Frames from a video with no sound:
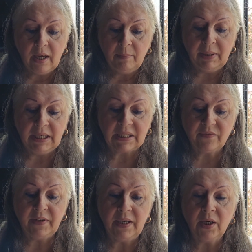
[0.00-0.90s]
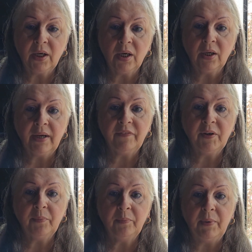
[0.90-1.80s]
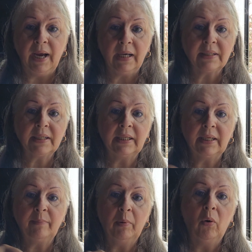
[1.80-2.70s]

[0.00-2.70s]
Because vinegar, if you accidentally